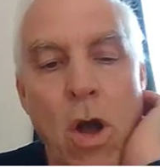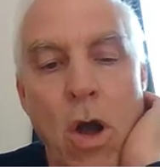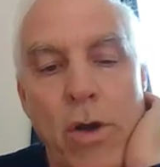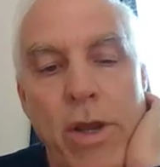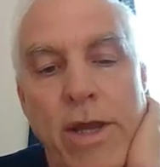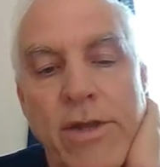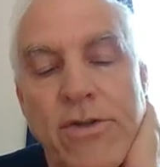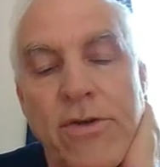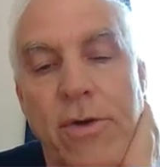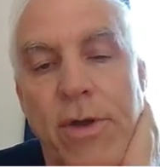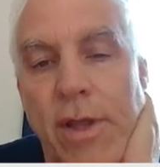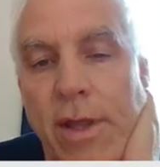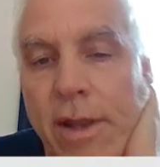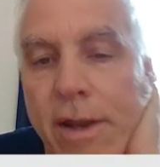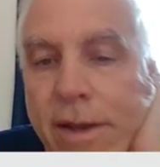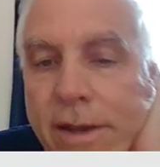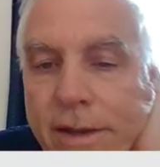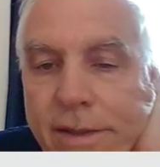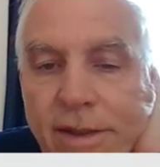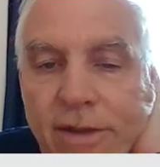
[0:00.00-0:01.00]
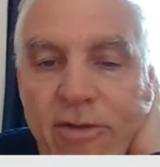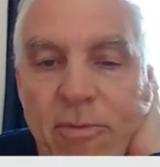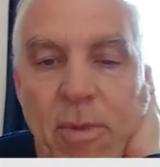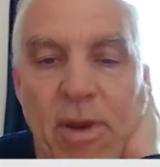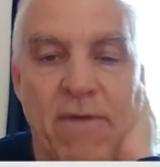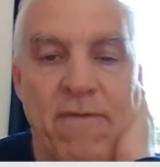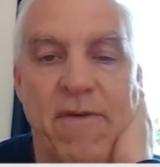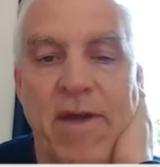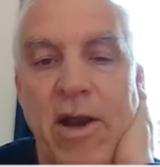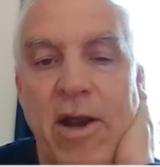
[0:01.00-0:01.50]
Okay, so this has
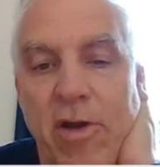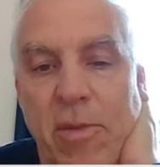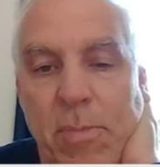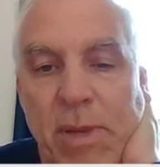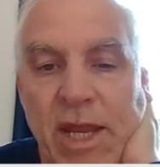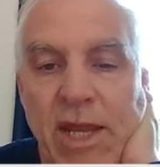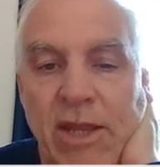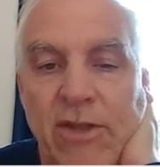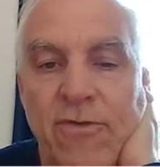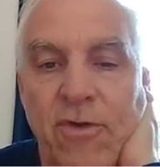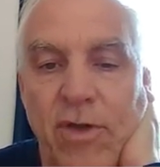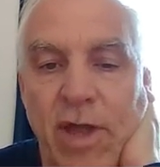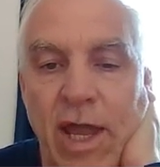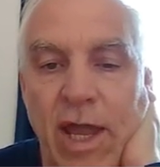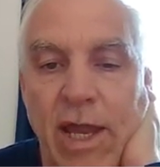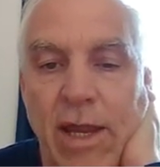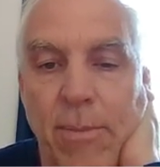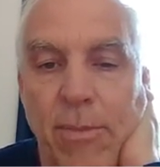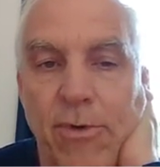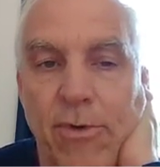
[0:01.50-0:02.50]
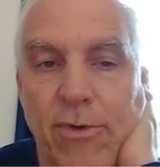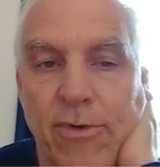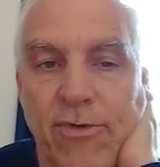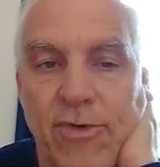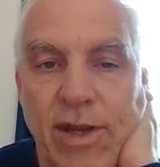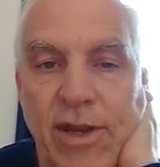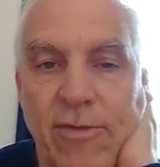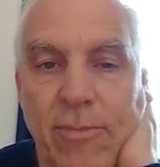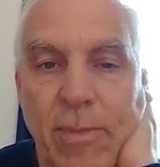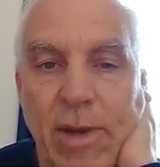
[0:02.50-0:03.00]
been a very peaceful game. You can
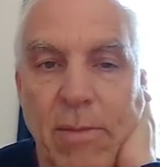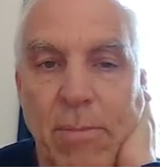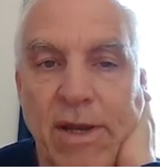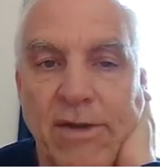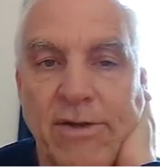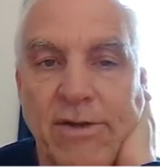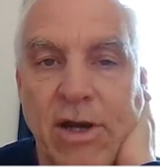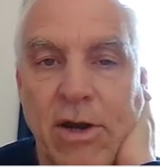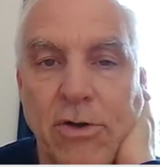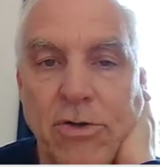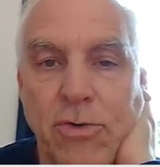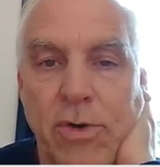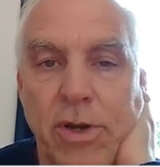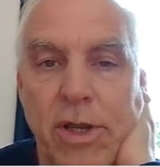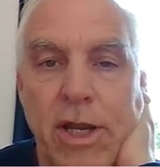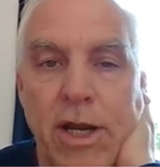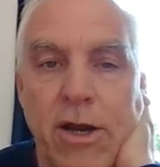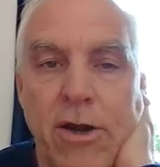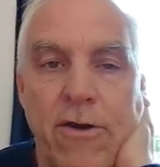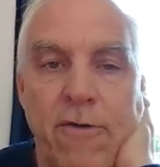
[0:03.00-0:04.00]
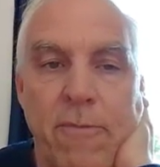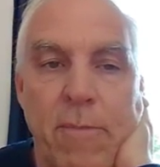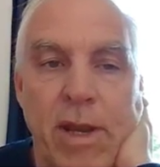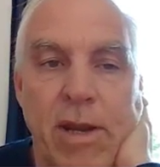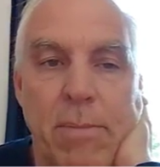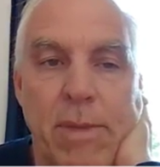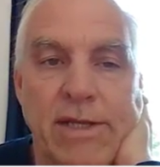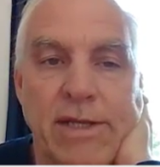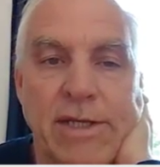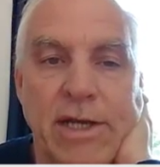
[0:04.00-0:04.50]
see he's made a big territory here. I've made
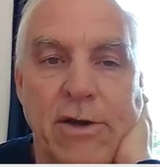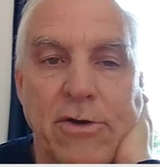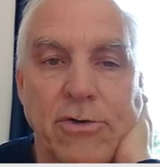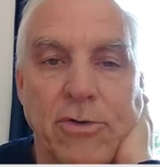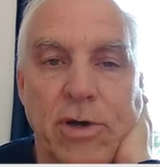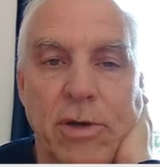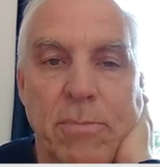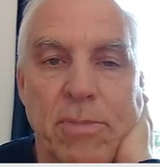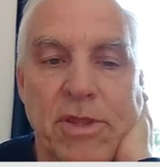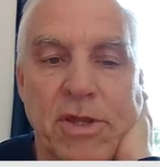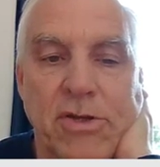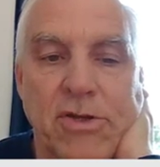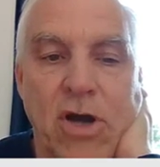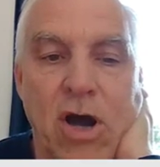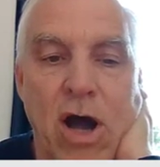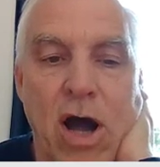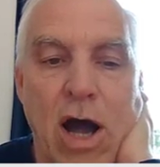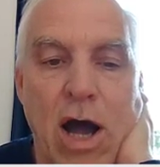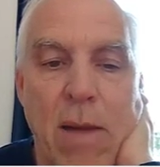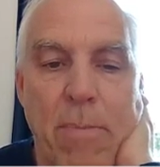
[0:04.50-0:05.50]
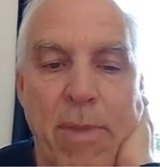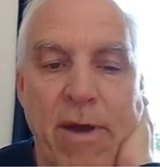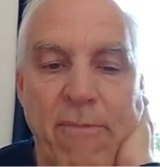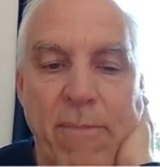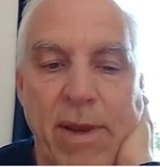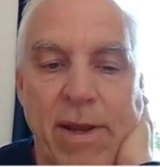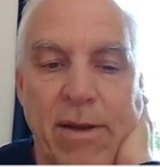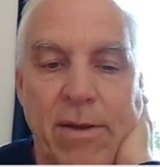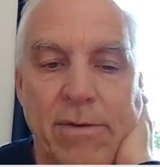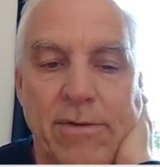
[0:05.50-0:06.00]
a big territory up at the top. I've
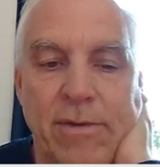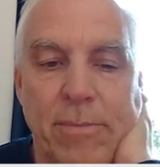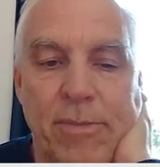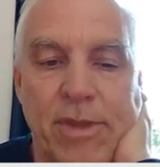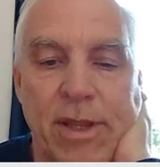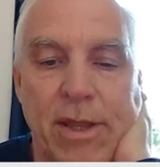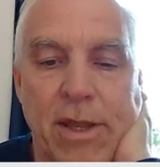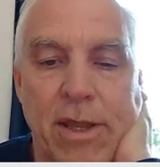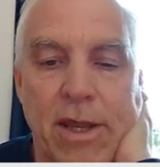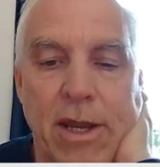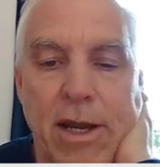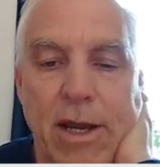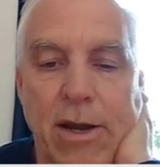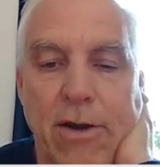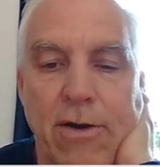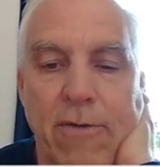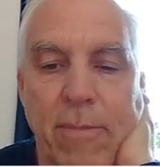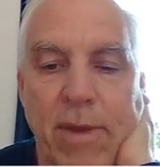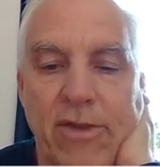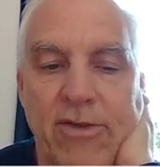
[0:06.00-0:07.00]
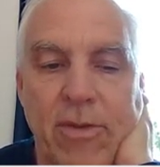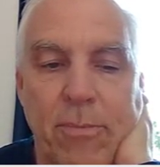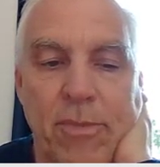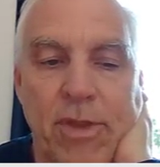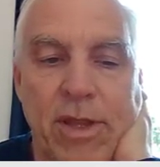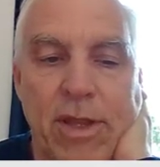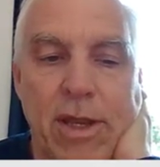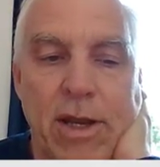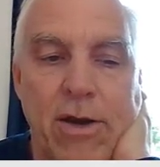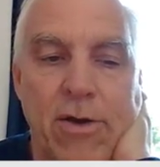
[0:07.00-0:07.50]
made something here. I've made
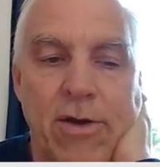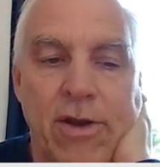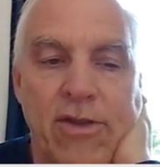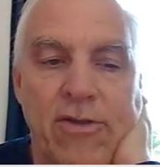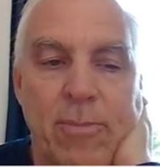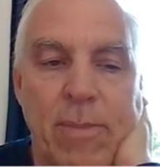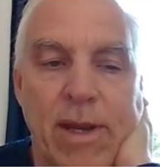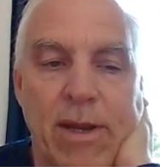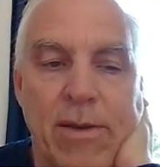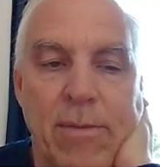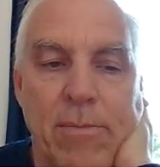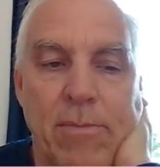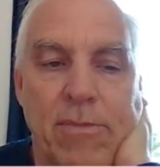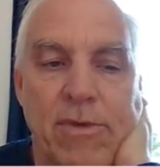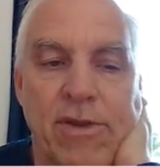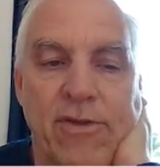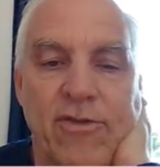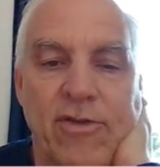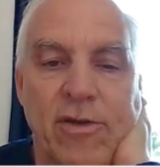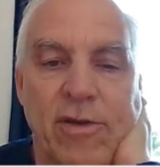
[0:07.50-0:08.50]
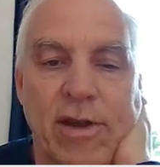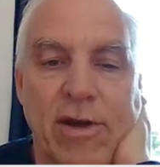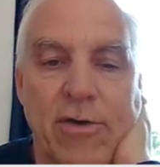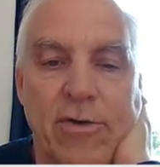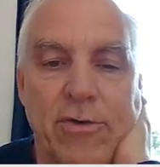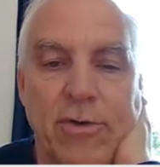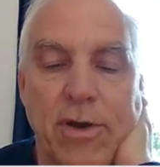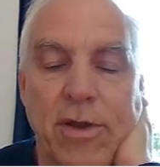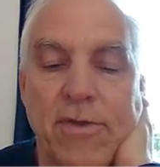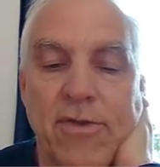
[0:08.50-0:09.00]
something here. And he's made a decent
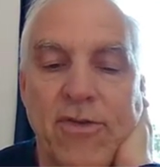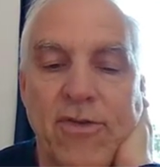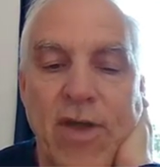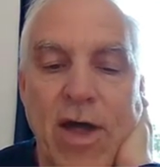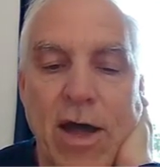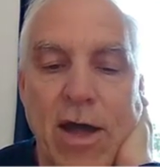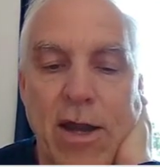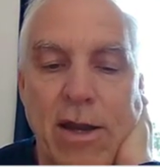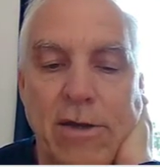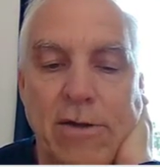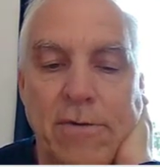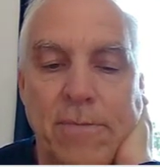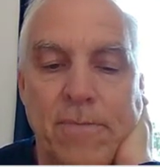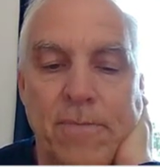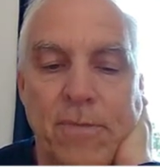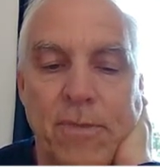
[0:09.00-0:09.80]
territory on the side.